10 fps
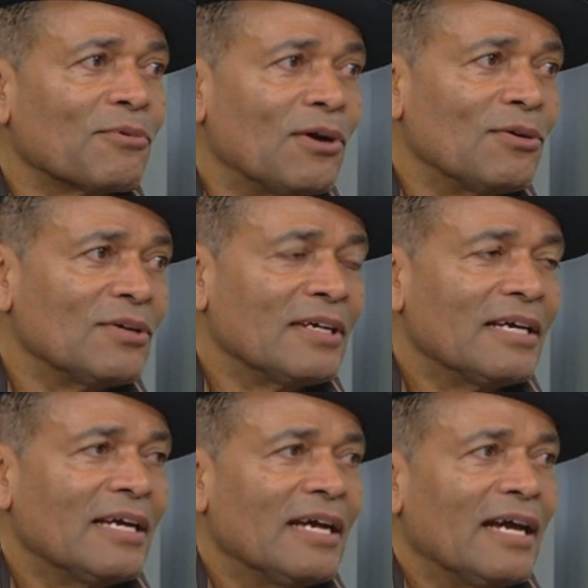wrote
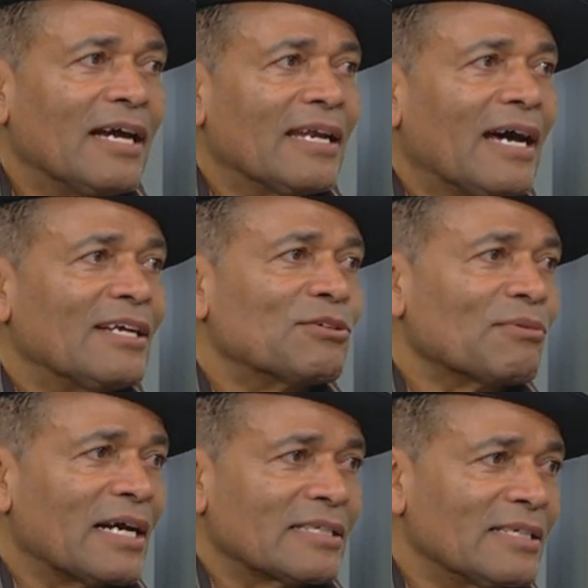and I
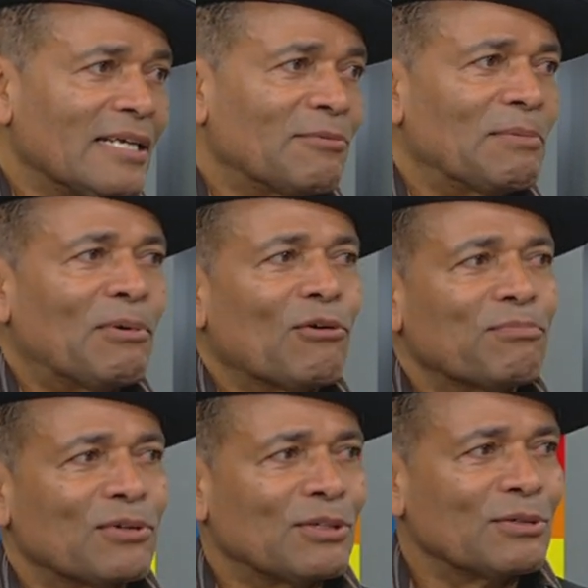directed and we both
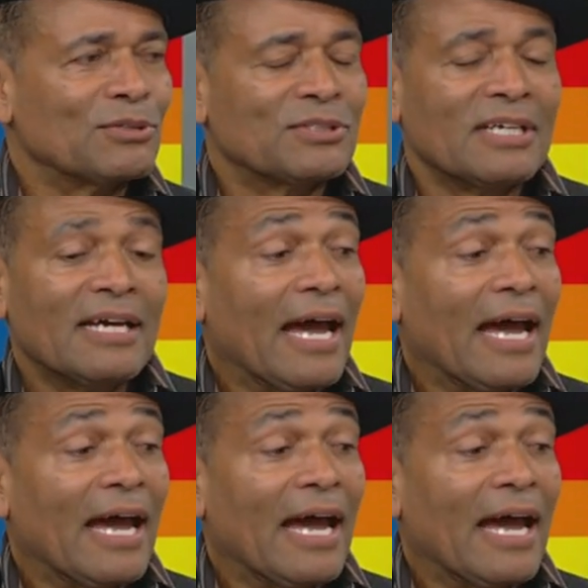produced.